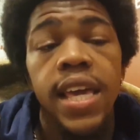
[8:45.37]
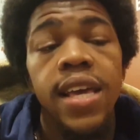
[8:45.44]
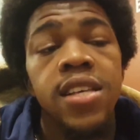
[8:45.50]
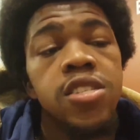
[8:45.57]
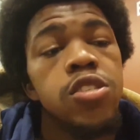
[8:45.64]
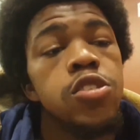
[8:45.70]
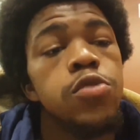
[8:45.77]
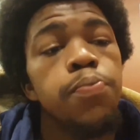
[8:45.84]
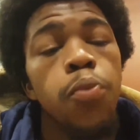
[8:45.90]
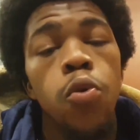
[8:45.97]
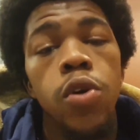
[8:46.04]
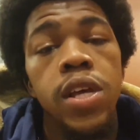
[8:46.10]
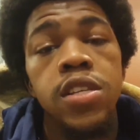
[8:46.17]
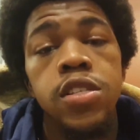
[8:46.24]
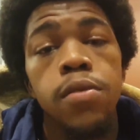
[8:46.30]
It's a
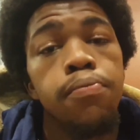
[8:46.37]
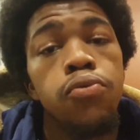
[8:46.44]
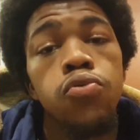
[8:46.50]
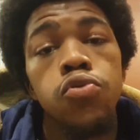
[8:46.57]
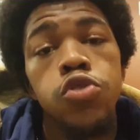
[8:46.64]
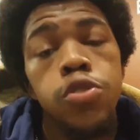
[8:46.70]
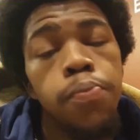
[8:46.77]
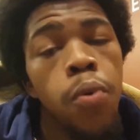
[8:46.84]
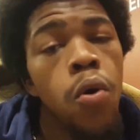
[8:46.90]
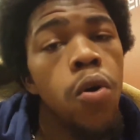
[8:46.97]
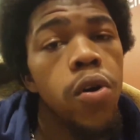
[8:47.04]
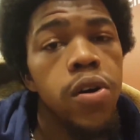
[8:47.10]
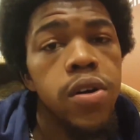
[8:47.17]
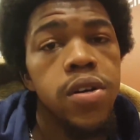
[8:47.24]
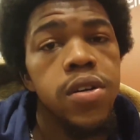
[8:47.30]
sport. It's a brutal sport.